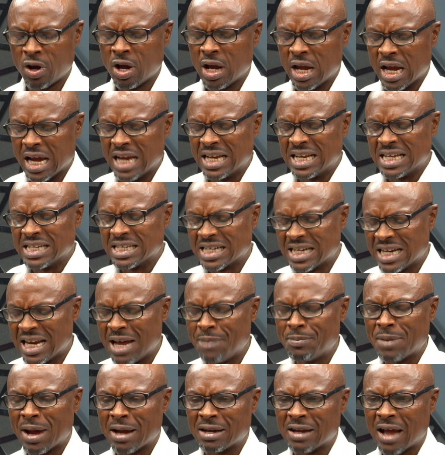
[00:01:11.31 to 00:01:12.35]
It is
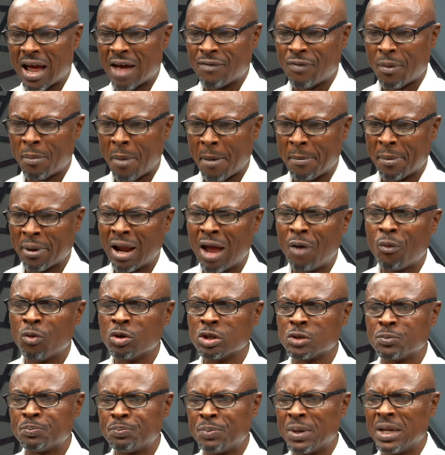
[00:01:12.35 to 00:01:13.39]
claimed that Afe Babalola was
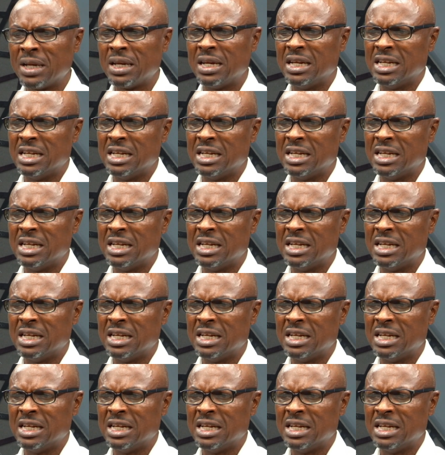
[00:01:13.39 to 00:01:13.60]
paid